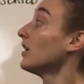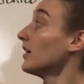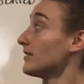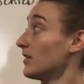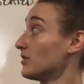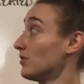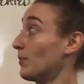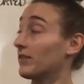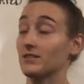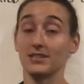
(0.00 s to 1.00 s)
Tells you
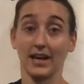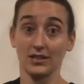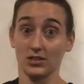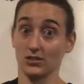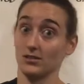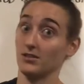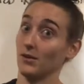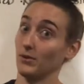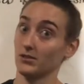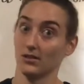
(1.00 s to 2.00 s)
about the snatches. The
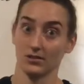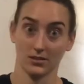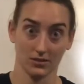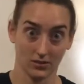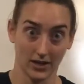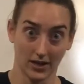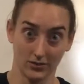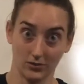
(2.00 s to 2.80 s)
dumbbell starts on the ground.